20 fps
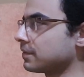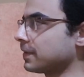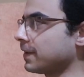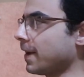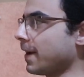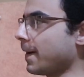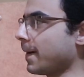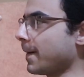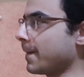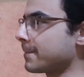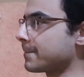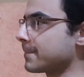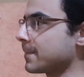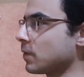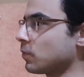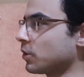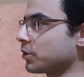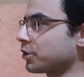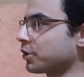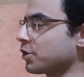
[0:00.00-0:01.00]
Yeah.
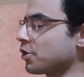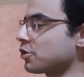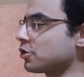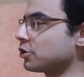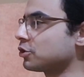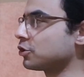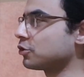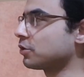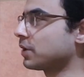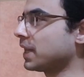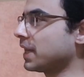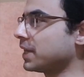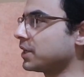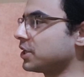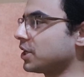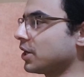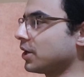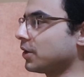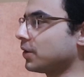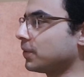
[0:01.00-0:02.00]
What are you going to do,
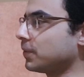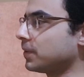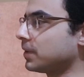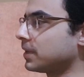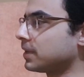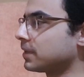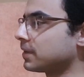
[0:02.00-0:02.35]
Gladio?